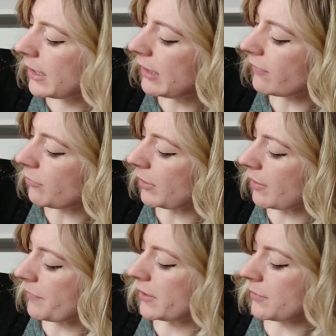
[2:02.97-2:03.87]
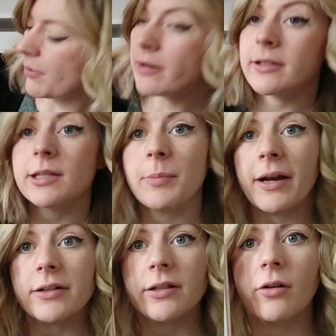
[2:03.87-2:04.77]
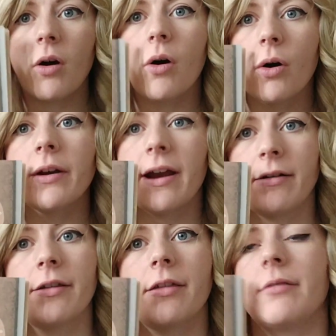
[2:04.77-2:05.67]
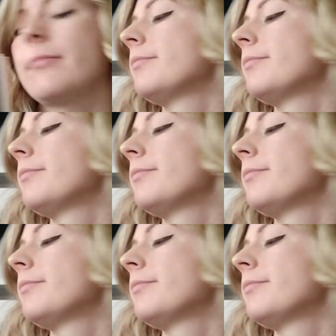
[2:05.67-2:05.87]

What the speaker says: even become the smartest person on earth.